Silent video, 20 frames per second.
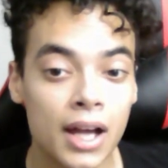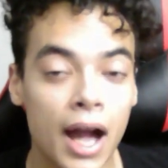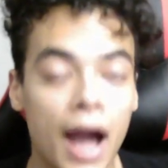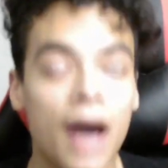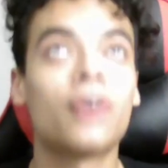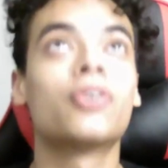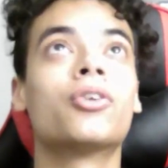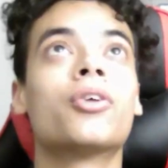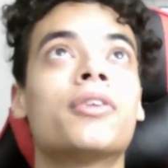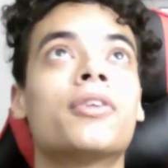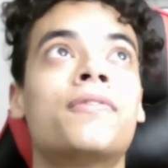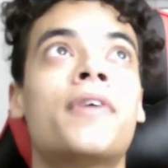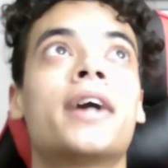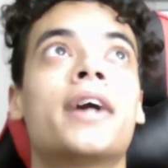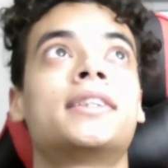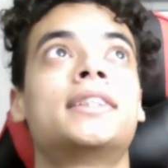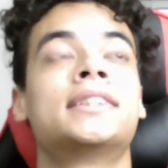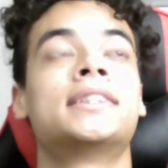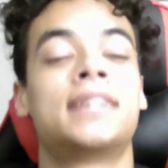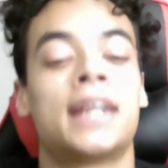I don't know. The
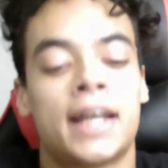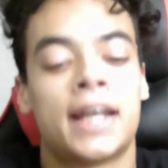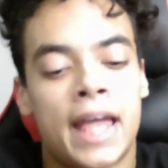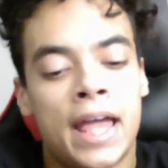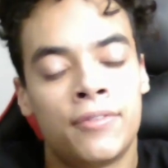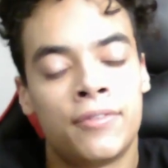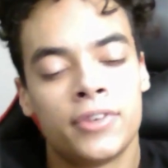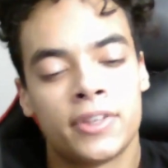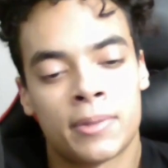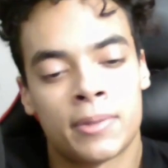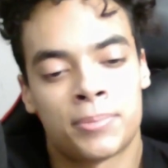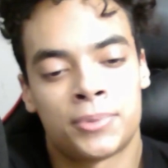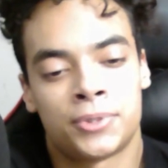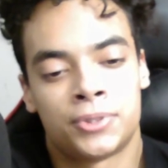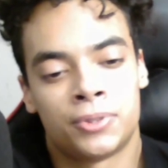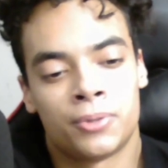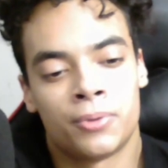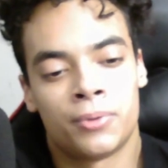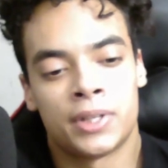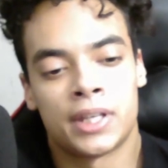fact is that every
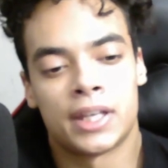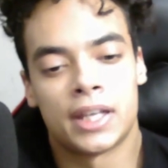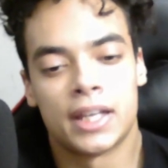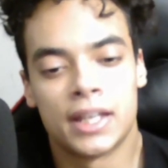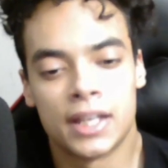episode